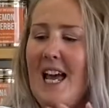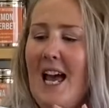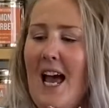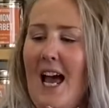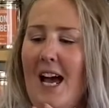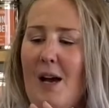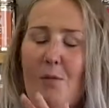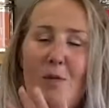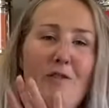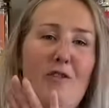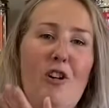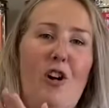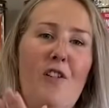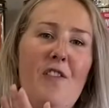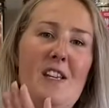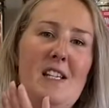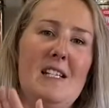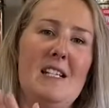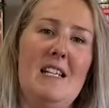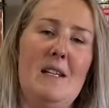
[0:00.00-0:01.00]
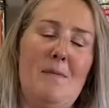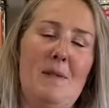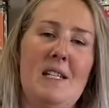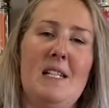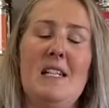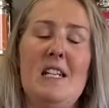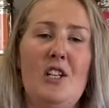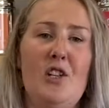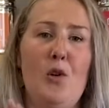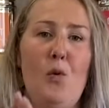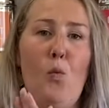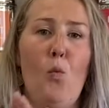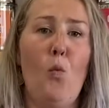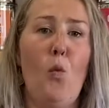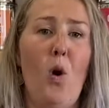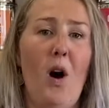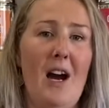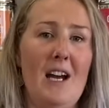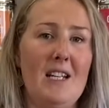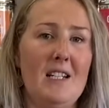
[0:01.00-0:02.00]
And we've got this limited edition
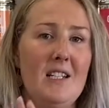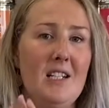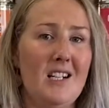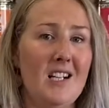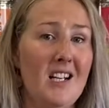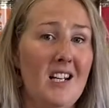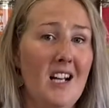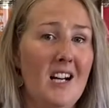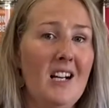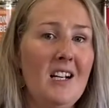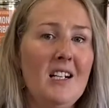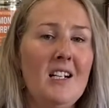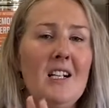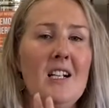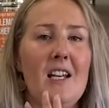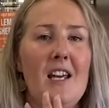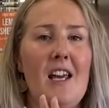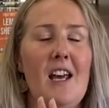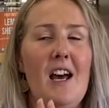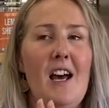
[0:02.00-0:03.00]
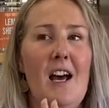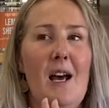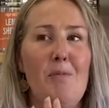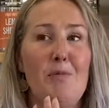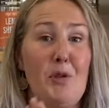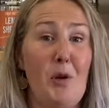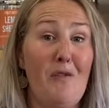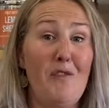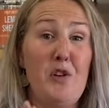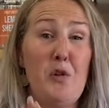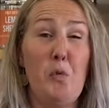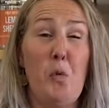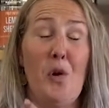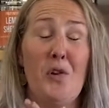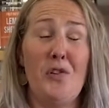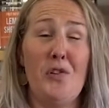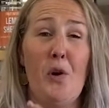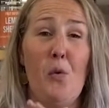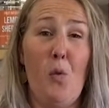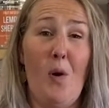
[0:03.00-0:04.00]
white color. So if you
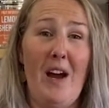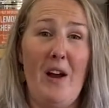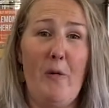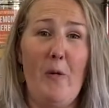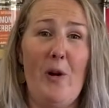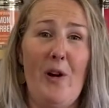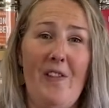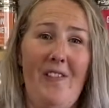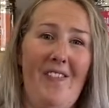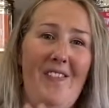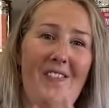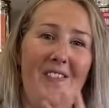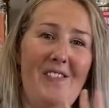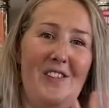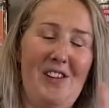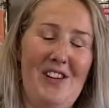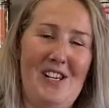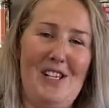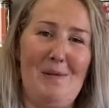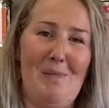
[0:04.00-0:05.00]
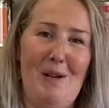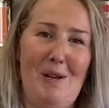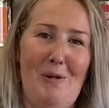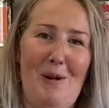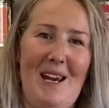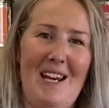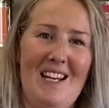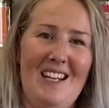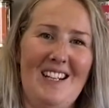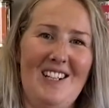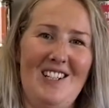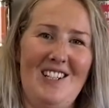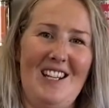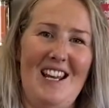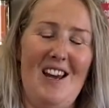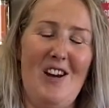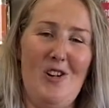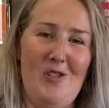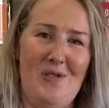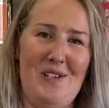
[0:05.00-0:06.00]
want a white one, you need to be quick because
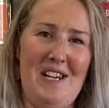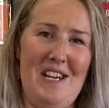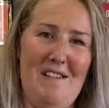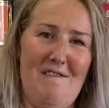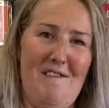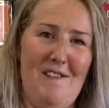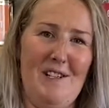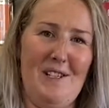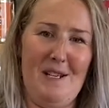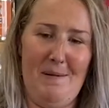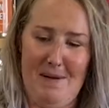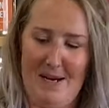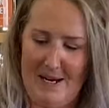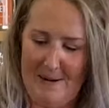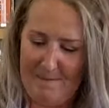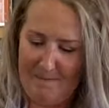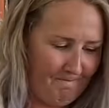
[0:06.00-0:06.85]
they're only here for the summer.